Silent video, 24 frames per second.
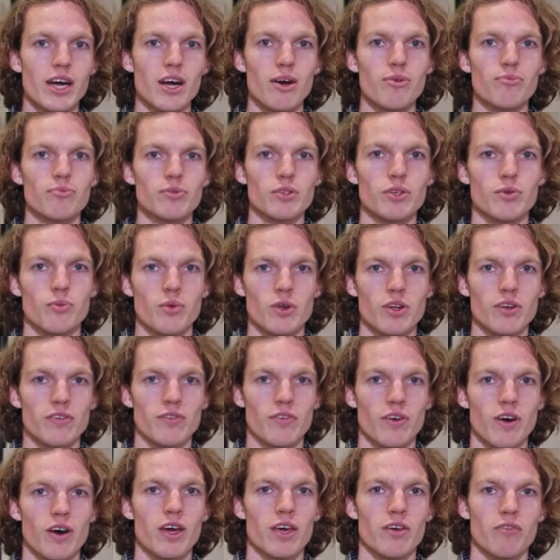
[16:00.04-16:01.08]
come to one of
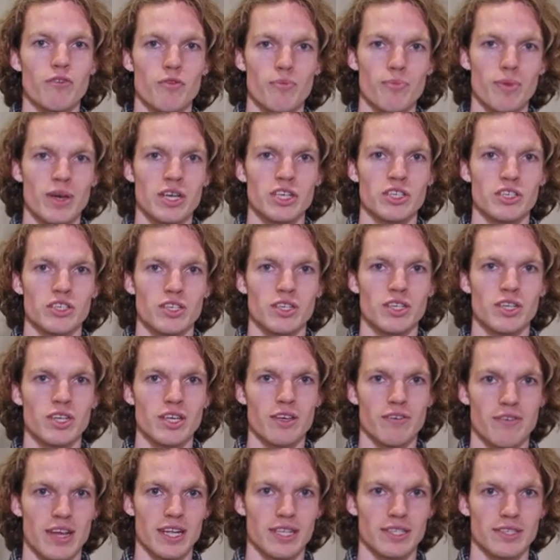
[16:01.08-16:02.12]
our information
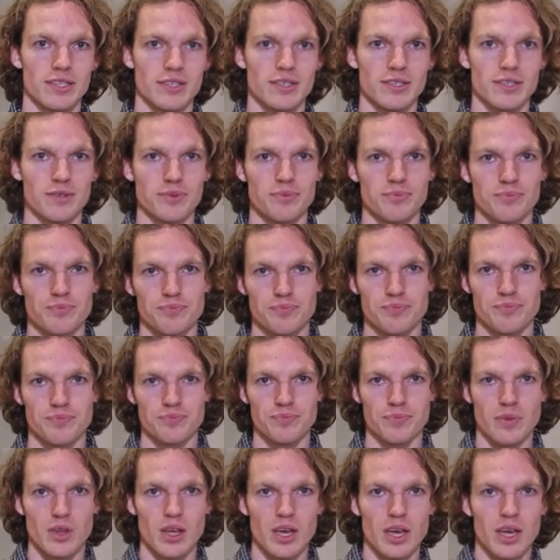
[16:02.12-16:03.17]
events.
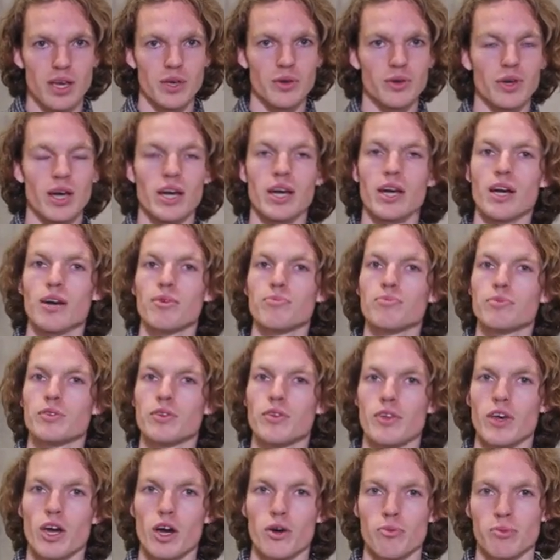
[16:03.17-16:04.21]
You can come to
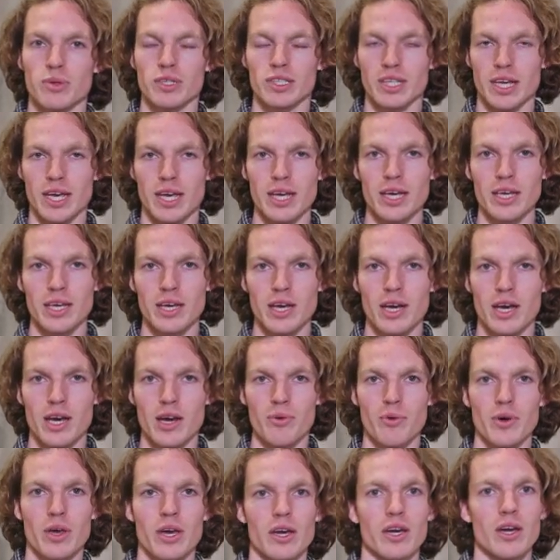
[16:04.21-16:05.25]
the open day
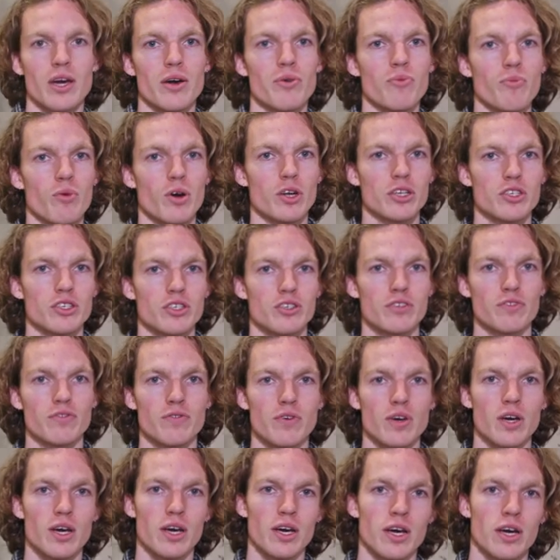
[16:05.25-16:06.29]
where you can watch
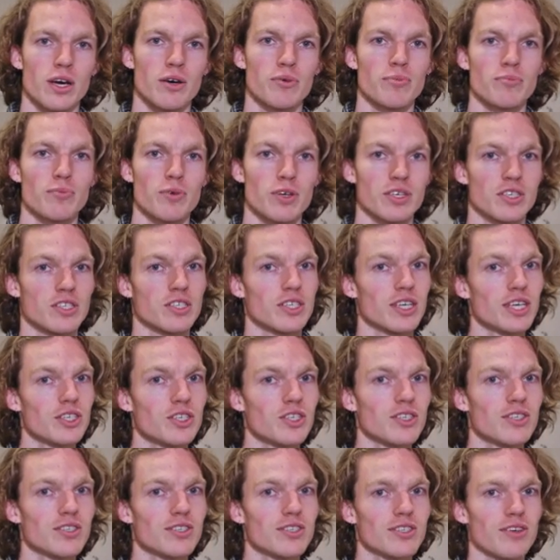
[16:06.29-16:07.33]
um,
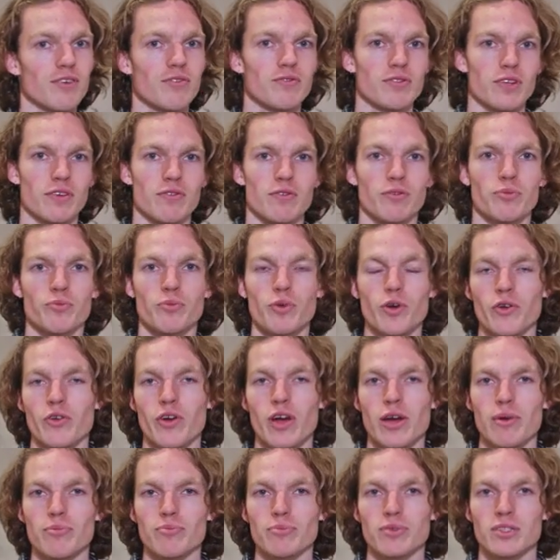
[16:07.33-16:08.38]
presentations of different
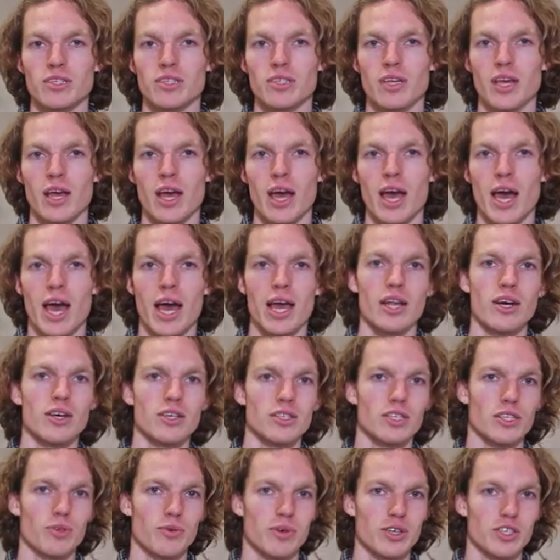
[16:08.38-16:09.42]
programs and
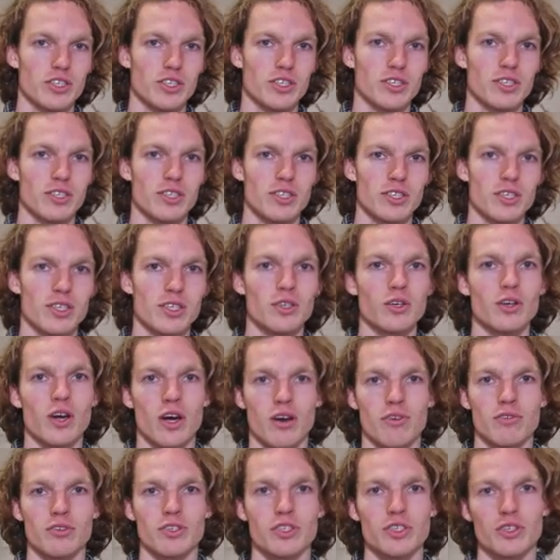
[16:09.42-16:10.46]
ask questions to
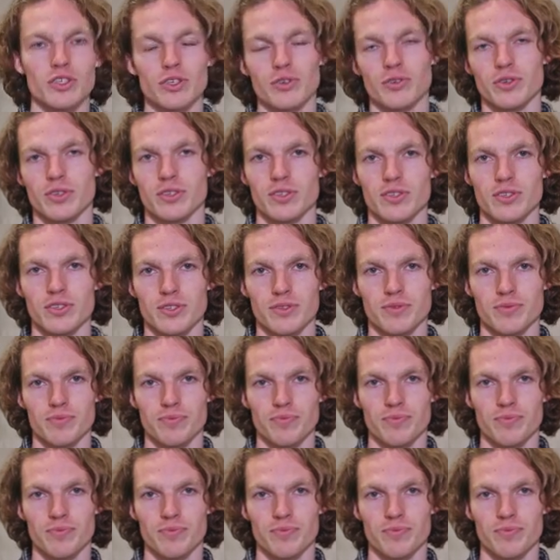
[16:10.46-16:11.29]
current students.